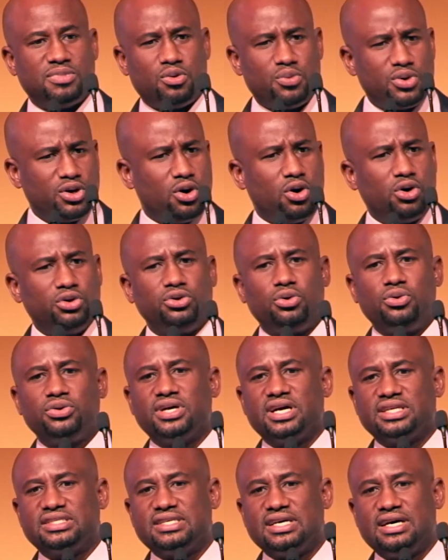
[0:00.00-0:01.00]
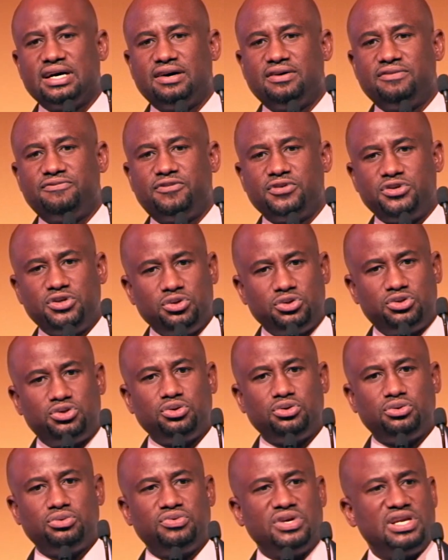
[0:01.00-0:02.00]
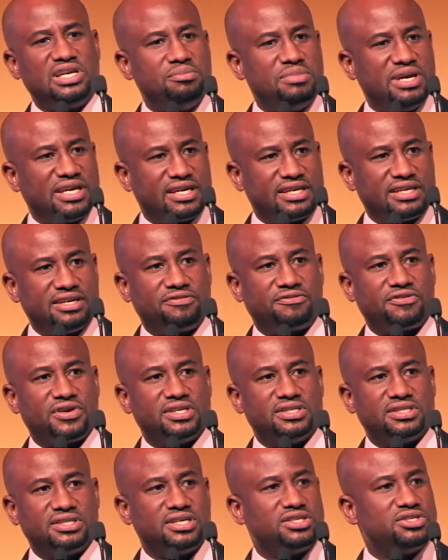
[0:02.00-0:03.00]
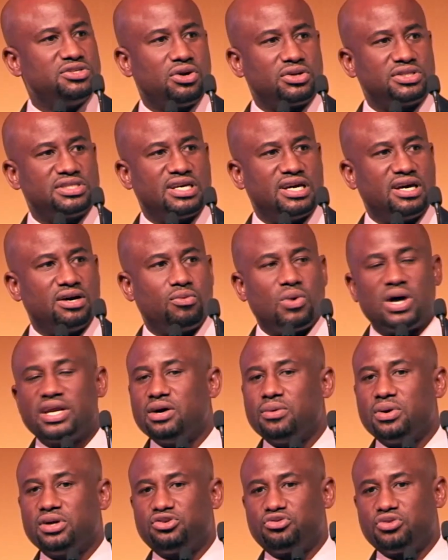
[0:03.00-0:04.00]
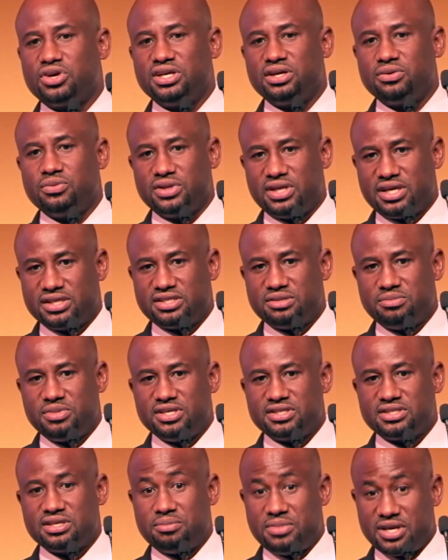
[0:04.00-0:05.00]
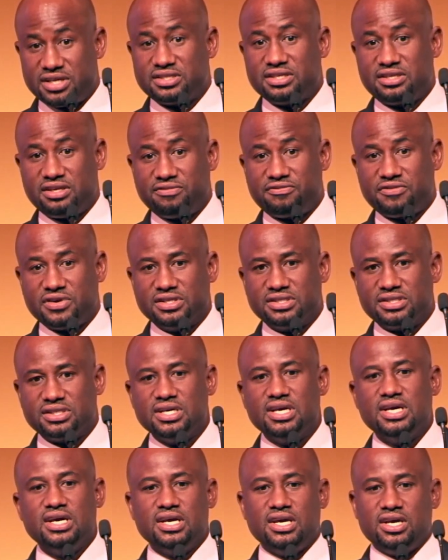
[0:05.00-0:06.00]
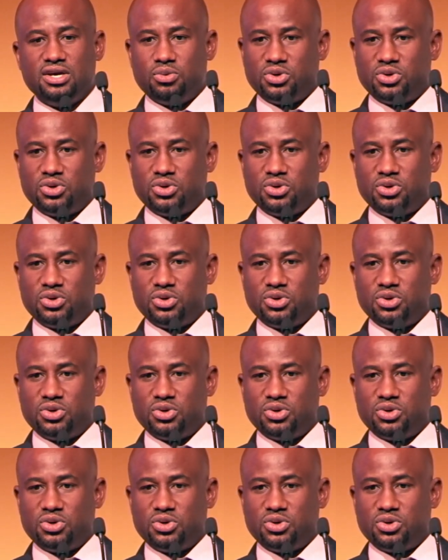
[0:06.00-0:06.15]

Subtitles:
But we all know that for you to really make a difference, it's not 1-hour training with SMEs that makes a difference.